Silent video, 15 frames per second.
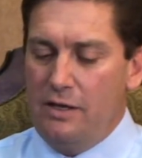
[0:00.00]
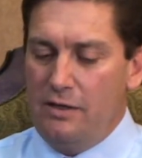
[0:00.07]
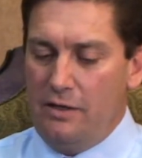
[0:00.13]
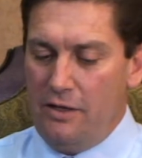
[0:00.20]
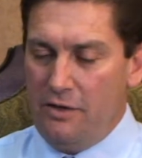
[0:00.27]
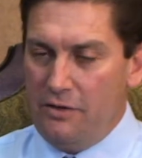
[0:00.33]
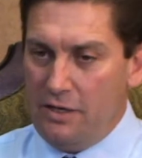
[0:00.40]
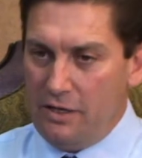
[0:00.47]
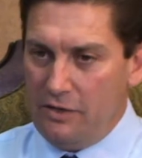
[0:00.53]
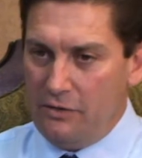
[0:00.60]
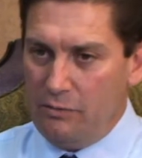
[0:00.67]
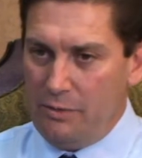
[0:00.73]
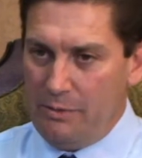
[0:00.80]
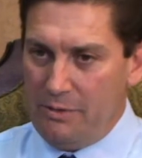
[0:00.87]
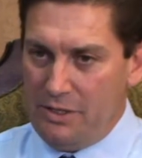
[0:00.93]
The other thing
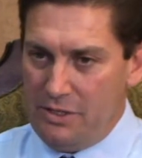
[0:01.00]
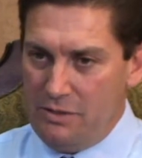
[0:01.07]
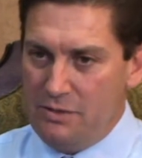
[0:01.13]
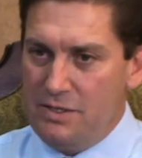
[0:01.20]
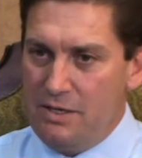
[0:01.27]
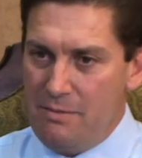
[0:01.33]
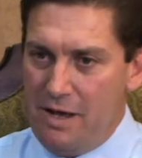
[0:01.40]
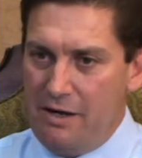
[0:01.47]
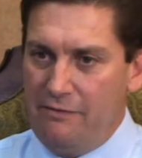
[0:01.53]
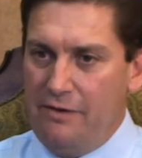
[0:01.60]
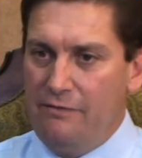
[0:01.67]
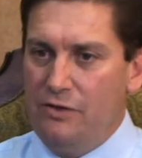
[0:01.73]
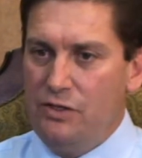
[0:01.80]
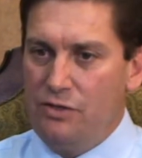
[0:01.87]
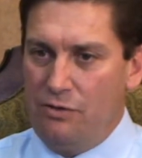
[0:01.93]
is we reduce the amount of
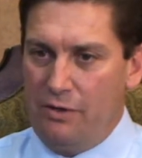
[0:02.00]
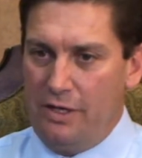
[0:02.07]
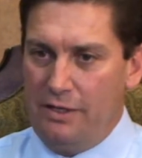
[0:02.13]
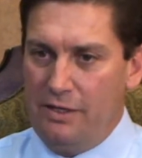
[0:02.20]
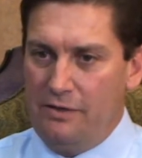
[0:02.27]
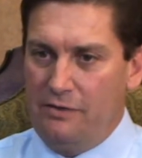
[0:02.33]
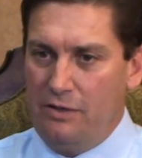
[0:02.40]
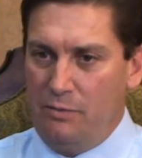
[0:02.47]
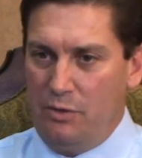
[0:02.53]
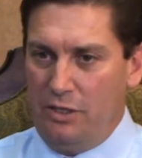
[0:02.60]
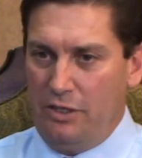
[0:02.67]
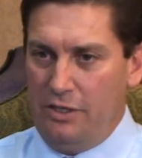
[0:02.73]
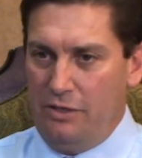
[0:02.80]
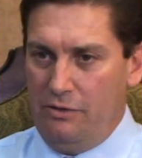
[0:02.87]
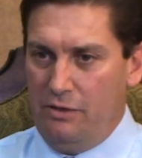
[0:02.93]
inventory that's
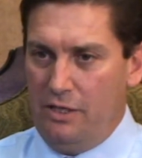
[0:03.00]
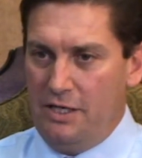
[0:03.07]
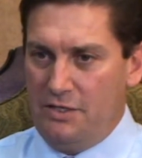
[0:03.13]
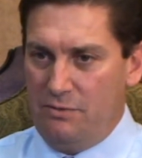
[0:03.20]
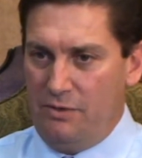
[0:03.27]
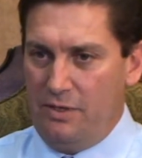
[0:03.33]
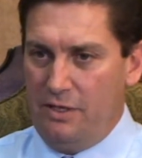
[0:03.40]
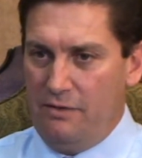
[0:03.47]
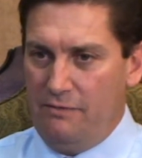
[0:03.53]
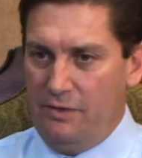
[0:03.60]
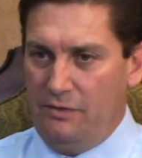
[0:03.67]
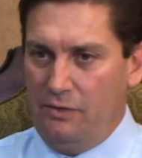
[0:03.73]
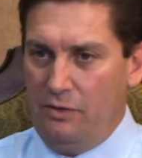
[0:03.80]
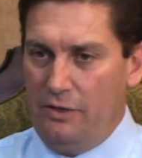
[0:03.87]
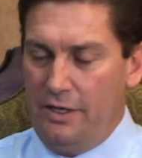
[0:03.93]
typically utilized within a
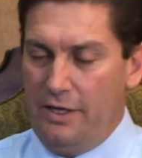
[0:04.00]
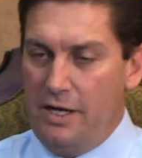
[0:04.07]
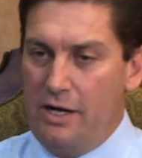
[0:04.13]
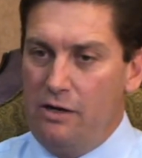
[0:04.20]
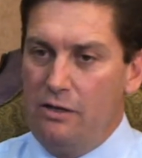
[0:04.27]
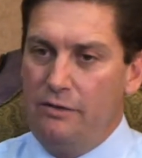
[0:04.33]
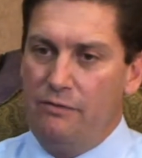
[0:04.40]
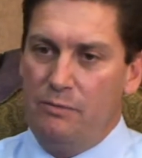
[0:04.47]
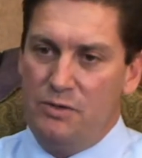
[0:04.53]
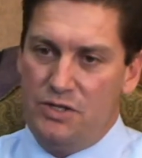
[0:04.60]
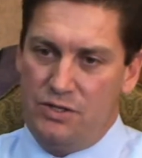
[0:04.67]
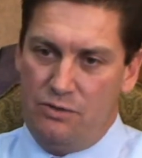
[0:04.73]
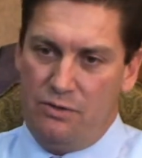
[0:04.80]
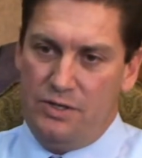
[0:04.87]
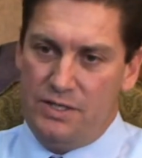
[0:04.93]
facility, not only from a
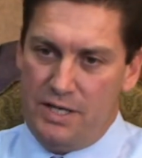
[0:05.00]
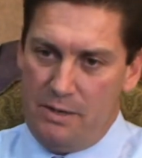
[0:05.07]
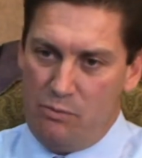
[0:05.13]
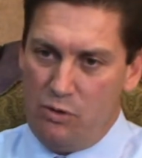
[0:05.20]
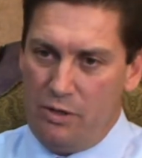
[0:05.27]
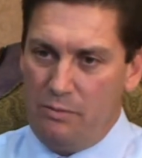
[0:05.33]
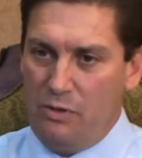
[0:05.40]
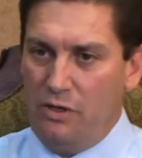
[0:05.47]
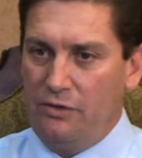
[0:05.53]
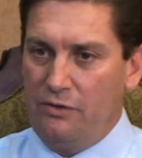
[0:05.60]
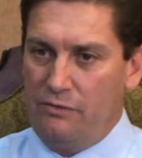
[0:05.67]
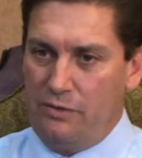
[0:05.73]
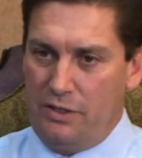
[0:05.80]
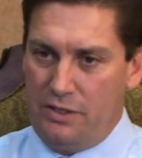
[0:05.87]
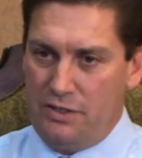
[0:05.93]
storage standpoint, but also
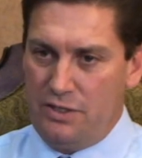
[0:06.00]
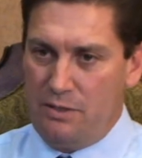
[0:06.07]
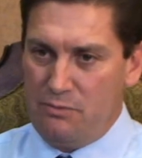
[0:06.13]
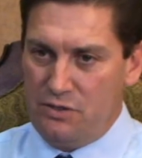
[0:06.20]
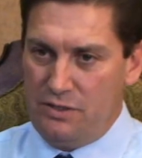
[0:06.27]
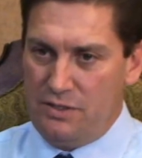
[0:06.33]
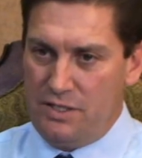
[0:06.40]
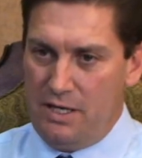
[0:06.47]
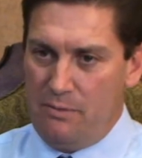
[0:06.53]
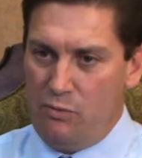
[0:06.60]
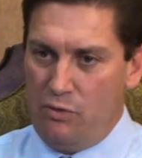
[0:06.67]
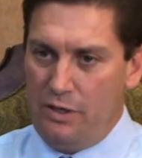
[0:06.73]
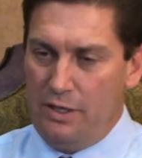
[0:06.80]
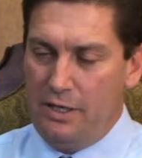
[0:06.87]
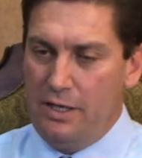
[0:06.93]
from a consumption
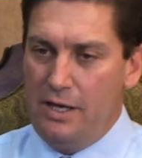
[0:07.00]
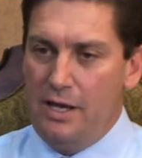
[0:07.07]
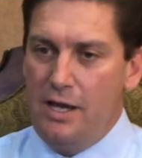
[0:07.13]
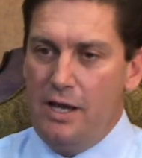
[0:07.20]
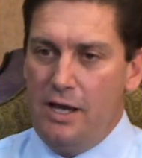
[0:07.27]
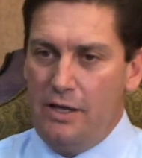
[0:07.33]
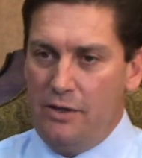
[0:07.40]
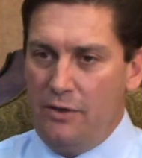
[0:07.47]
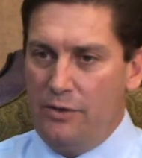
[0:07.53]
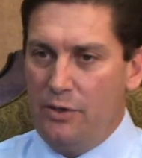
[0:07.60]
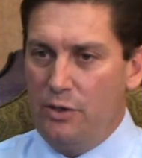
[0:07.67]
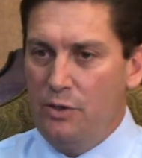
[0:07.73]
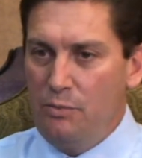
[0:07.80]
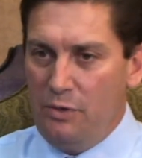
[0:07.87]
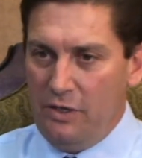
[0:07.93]
standpoint. And the
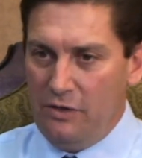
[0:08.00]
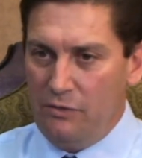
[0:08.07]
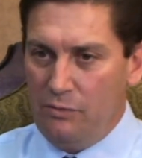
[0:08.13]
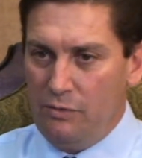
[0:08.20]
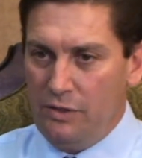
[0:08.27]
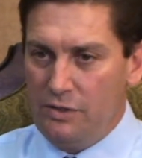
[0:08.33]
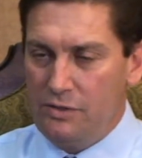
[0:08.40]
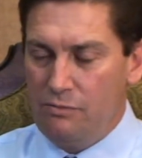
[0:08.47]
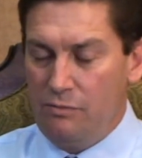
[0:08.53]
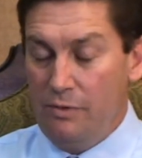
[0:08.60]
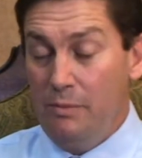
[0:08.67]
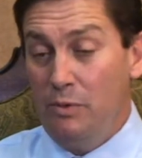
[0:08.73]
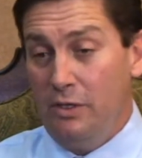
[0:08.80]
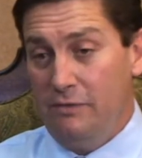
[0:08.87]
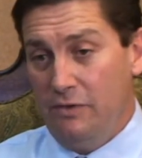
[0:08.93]
third piece, which we
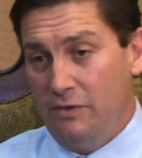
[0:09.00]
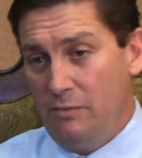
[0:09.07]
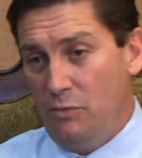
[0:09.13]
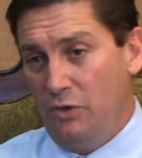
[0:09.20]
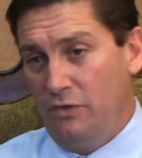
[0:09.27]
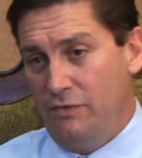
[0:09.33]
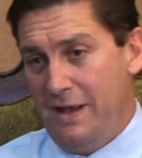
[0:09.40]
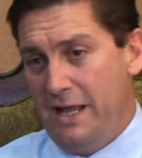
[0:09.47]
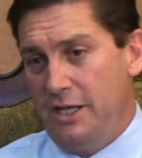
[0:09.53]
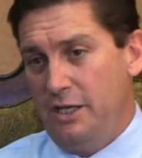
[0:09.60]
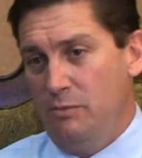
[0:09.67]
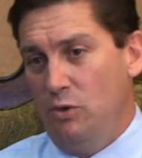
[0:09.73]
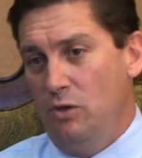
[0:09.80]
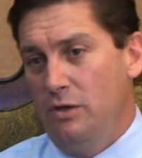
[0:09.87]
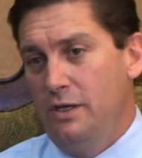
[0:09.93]
believe is the most
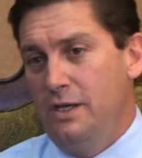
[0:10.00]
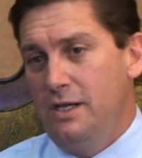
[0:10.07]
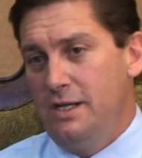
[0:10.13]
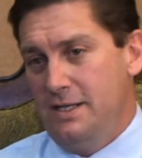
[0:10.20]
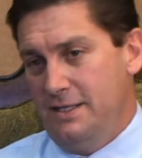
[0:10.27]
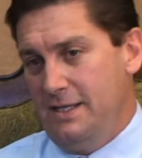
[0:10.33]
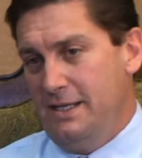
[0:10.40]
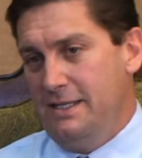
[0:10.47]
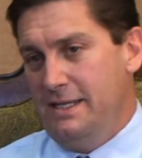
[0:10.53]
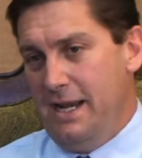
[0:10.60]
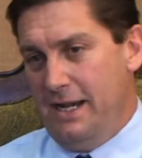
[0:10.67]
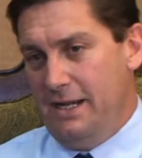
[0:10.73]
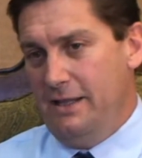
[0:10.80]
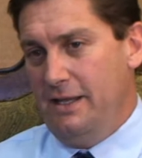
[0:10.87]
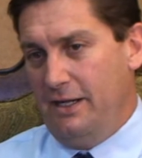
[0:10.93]
valuable, is the
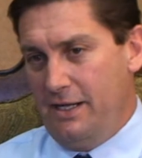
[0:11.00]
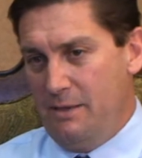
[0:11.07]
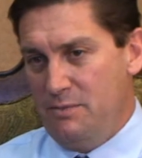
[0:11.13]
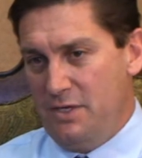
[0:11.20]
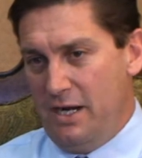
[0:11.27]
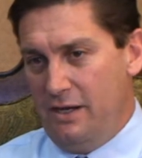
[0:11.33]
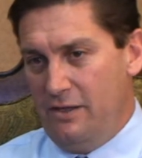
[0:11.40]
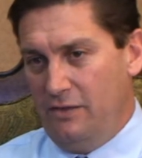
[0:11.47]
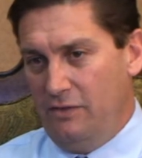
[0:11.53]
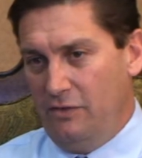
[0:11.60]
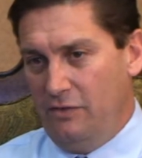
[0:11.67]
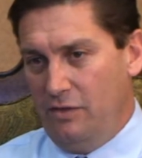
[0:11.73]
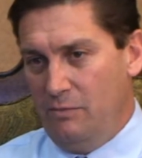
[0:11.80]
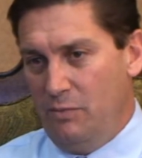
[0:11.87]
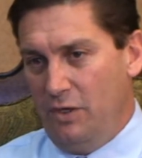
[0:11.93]
data that comes out of the
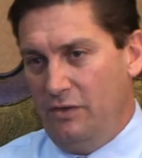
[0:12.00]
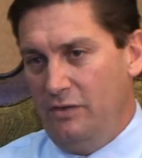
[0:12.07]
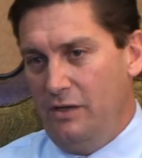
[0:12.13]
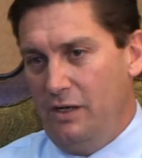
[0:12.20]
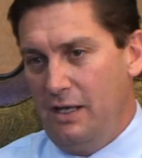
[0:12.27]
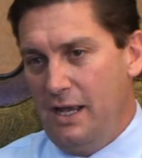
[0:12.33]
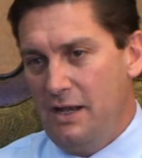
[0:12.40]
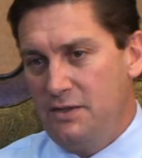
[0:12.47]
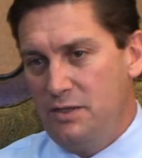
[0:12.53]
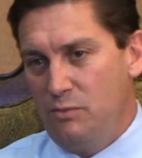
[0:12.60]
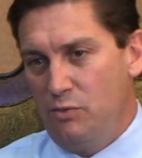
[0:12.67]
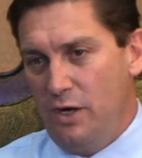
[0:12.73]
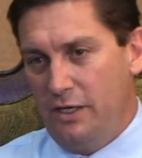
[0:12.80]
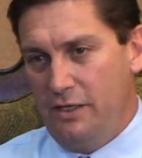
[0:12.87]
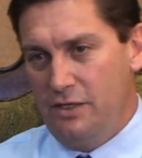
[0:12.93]
system, because it allows the
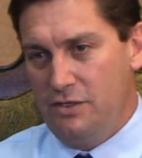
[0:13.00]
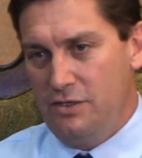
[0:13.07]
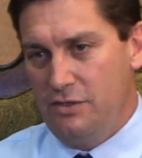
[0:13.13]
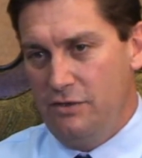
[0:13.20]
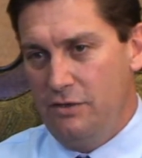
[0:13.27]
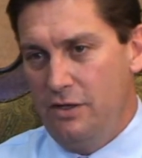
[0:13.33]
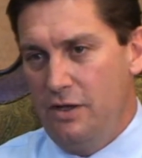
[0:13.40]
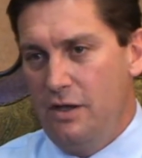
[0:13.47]
practitioner